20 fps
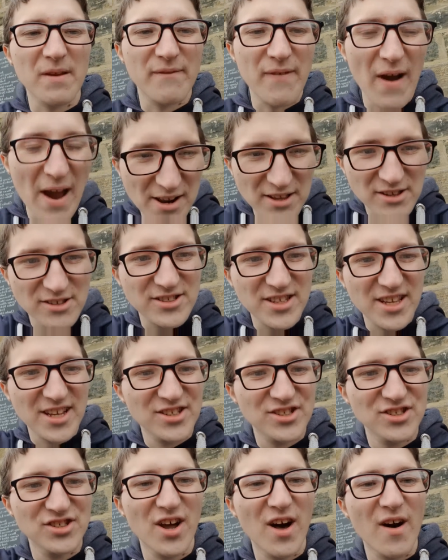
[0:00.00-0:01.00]
final
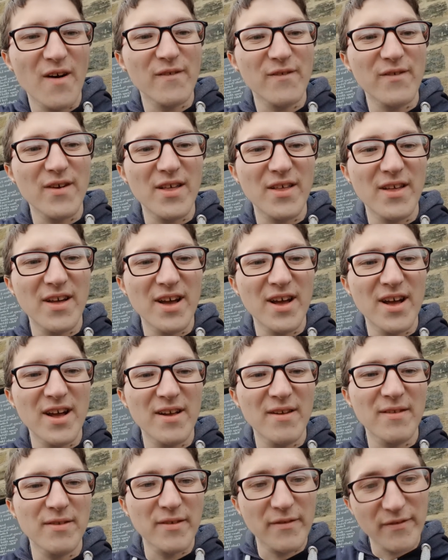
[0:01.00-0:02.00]
station of
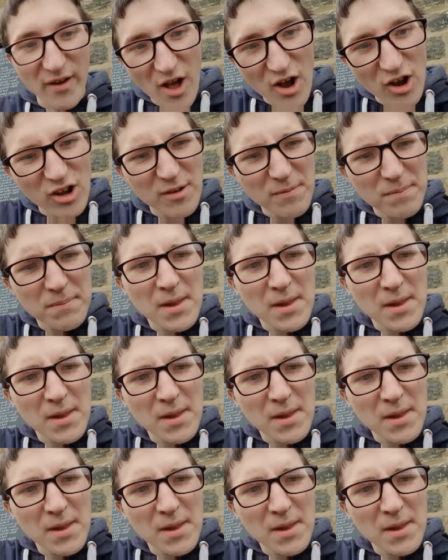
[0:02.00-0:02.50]
the vlog,